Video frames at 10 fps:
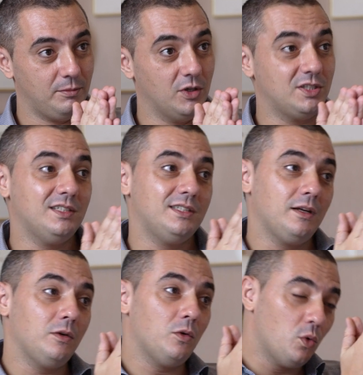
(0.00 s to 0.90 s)
but
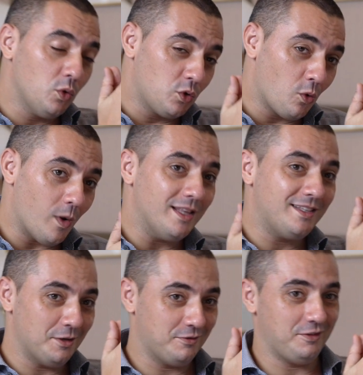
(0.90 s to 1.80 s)
eating good
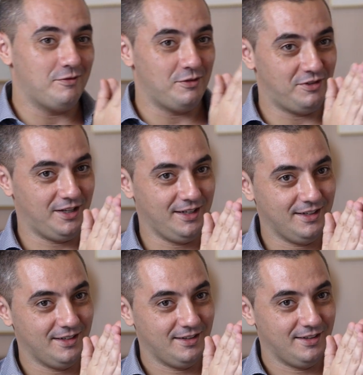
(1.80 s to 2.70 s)
quality of everything,